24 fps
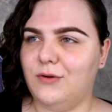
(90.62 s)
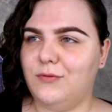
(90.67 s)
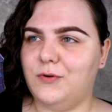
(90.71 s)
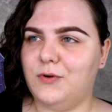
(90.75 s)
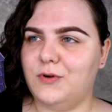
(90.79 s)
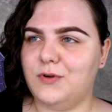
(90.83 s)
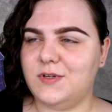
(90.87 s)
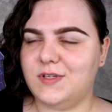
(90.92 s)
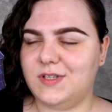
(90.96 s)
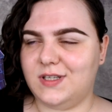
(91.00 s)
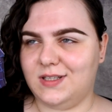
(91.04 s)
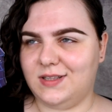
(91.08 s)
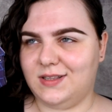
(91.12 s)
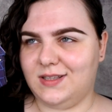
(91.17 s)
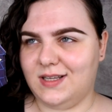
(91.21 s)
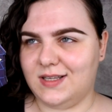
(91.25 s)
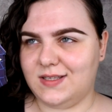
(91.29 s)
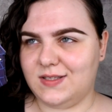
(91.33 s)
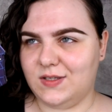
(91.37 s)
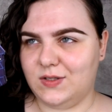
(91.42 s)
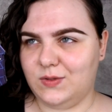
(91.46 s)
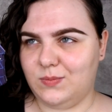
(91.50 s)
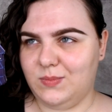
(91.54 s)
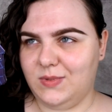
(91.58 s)
Of course, it
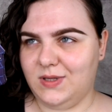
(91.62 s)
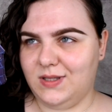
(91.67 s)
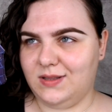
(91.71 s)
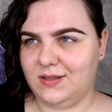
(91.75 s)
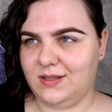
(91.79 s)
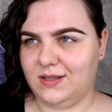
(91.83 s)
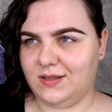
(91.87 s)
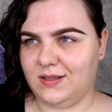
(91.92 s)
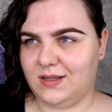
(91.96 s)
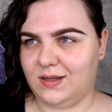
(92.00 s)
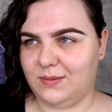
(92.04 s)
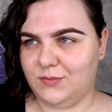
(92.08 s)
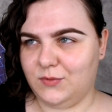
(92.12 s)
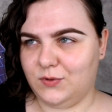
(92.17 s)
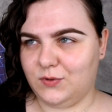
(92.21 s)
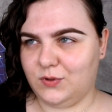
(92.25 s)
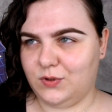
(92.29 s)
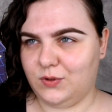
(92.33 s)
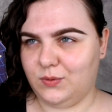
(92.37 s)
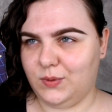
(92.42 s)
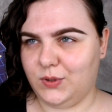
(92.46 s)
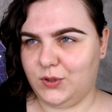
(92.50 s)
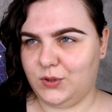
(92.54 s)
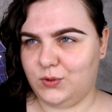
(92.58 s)
doesn't mean that I'm not
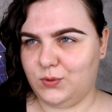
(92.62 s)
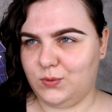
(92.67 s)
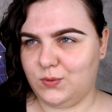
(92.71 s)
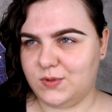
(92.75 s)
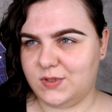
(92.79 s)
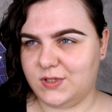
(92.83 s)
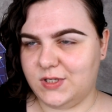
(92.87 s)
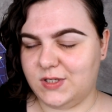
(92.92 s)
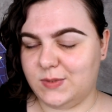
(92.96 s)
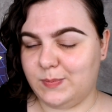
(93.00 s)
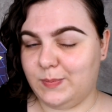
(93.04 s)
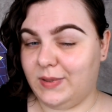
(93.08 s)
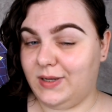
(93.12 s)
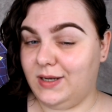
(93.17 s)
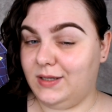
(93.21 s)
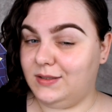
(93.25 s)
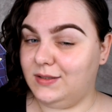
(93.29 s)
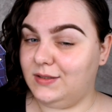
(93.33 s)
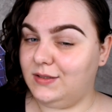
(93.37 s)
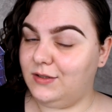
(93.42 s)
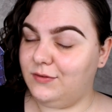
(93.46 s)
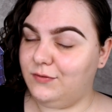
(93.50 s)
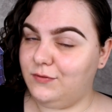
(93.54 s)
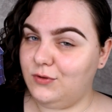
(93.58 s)
going to use this palette
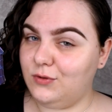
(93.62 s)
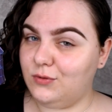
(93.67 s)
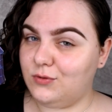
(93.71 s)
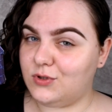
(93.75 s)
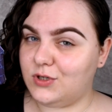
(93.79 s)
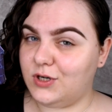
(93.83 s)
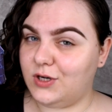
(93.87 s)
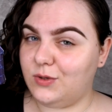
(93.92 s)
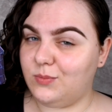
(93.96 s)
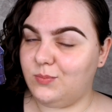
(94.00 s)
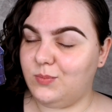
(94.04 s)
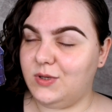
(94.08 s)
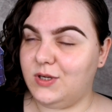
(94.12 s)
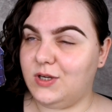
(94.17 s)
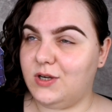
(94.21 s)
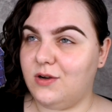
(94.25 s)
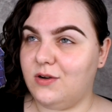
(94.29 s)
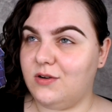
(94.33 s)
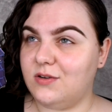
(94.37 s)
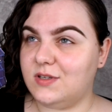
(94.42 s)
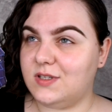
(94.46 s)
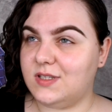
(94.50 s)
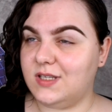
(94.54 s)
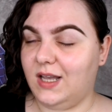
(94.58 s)
in the future,
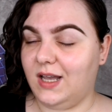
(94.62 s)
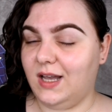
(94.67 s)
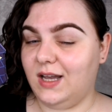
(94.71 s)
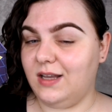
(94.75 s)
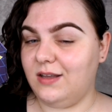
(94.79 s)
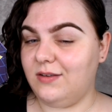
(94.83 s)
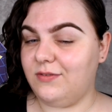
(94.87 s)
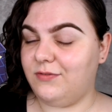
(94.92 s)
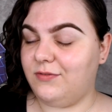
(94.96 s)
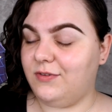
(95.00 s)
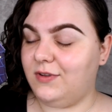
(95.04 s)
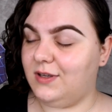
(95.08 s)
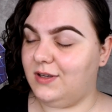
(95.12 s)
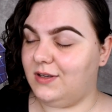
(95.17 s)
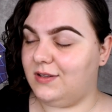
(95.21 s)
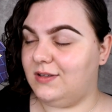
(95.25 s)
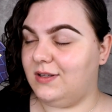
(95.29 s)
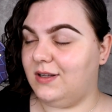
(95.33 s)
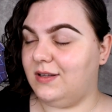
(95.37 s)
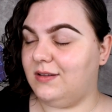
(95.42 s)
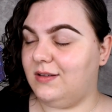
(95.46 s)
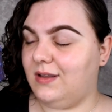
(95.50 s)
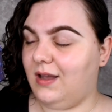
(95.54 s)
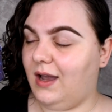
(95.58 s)
because I think
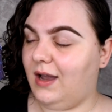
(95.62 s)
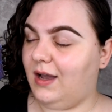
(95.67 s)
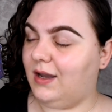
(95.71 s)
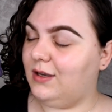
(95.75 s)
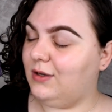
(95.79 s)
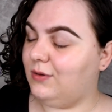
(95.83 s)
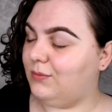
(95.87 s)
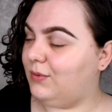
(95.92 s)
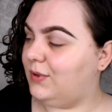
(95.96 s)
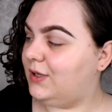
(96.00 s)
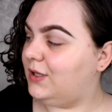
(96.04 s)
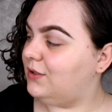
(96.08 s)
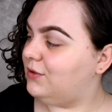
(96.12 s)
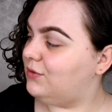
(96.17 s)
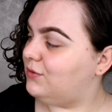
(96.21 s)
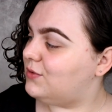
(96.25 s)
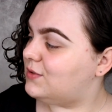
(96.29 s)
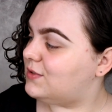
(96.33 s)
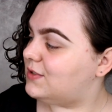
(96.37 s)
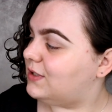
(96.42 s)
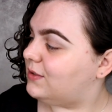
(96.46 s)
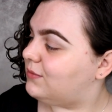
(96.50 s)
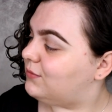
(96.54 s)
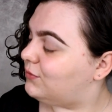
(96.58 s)
that I will do
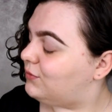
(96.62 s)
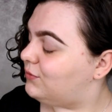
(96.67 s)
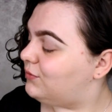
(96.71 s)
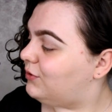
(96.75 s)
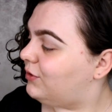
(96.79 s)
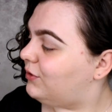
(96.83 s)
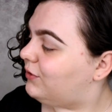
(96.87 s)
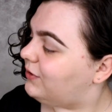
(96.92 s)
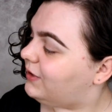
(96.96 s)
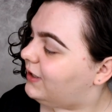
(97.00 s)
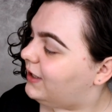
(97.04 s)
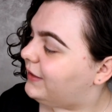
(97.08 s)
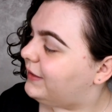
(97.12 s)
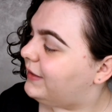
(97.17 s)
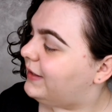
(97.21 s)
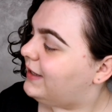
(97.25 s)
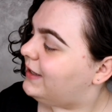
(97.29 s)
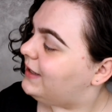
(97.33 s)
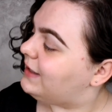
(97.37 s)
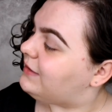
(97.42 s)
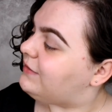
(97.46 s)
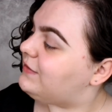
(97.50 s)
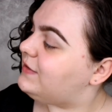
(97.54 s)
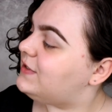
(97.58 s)
some tutorial.
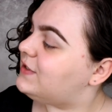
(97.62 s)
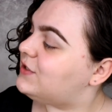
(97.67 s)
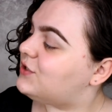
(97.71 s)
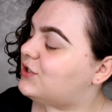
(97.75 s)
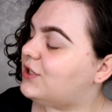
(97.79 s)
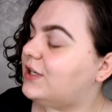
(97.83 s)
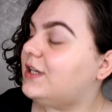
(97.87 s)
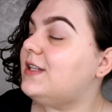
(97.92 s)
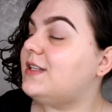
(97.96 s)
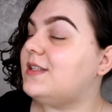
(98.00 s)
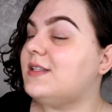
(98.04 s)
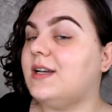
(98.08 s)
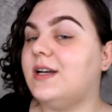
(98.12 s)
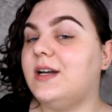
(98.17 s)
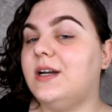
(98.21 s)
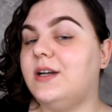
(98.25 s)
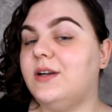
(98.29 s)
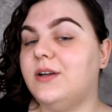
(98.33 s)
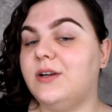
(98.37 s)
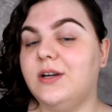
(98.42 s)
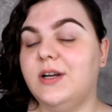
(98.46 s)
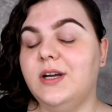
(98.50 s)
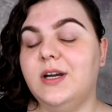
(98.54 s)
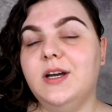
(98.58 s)
These shades
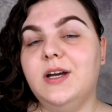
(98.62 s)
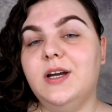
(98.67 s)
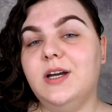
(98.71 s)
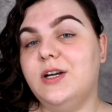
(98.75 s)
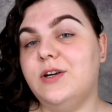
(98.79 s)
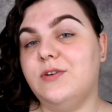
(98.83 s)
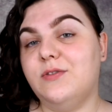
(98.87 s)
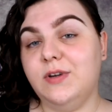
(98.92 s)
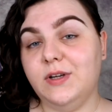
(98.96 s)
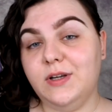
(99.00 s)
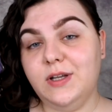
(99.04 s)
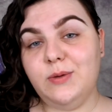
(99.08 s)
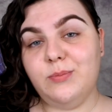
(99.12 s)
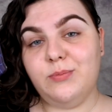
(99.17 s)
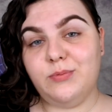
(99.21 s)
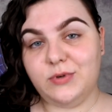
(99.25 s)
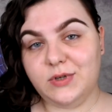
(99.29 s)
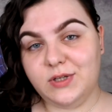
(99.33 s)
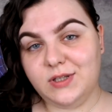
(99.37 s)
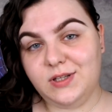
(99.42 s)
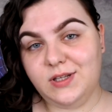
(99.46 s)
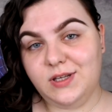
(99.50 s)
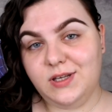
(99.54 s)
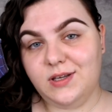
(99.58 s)
are really
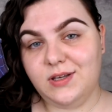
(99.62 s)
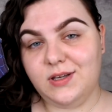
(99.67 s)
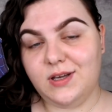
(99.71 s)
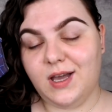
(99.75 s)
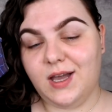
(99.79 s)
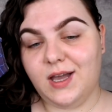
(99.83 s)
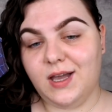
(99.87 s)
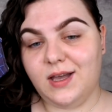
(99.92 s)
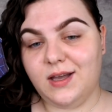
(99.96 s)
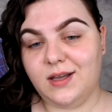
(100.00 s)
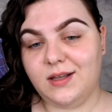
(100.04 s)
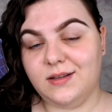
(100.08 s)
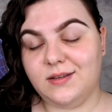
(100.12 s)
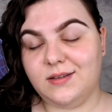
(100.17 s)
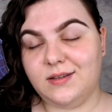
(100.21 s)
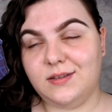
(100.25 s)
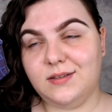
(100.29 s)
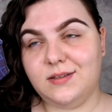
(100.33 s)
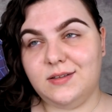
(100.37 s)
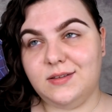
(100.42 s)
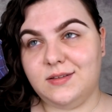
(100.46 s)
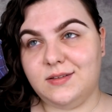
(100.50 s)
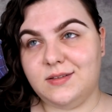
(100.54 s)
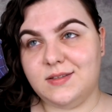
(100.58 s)
pretty and
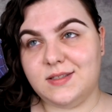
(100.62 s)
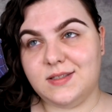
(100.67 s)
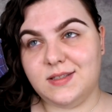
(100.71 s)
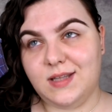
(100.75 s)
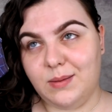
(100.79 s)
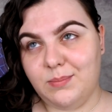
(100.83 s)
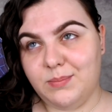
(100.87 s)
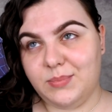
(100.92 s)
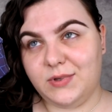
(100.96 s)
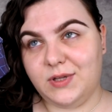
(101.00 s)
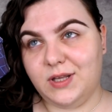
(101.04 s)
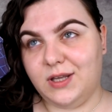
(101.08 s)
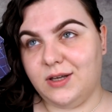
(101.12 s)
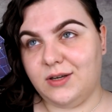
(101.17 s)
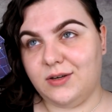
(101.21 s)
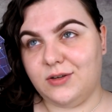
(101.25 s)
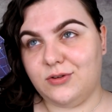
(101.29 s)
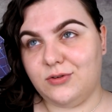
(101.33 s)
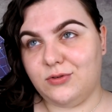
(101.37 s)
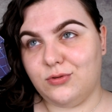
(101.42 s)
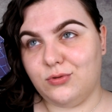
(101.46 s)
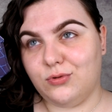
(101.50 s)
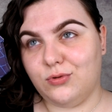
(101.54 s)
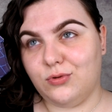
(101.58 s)
it's tempting
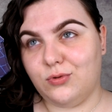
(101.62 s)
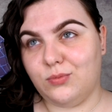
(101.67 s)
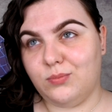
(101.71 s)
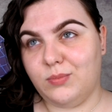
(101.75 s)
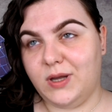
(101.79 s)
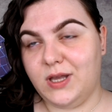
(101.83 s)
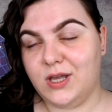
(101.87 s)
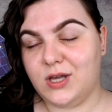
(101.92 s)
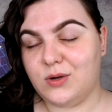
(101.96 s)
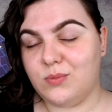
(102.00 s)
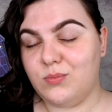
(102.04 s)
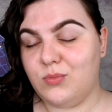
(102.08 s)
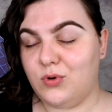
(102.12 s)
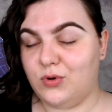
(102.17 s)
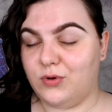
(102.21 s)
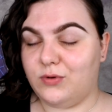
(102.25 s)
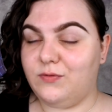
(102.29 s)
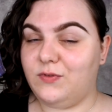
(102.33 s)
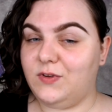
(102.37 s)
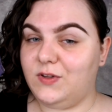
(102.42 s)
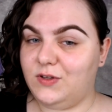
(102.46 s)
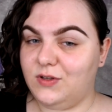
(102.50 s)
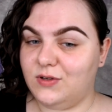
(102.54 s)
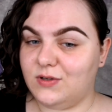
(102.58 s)
to make more
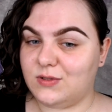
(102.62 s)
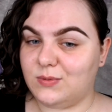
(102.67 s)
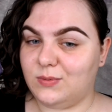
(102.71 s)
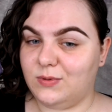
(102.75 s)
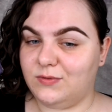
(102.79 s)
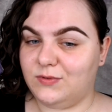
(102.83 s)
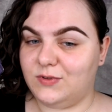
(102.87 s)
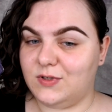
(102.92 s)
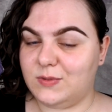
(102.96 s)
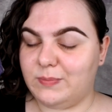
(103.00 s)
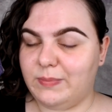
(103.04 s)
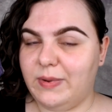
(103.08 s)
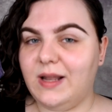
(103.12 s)
videos with this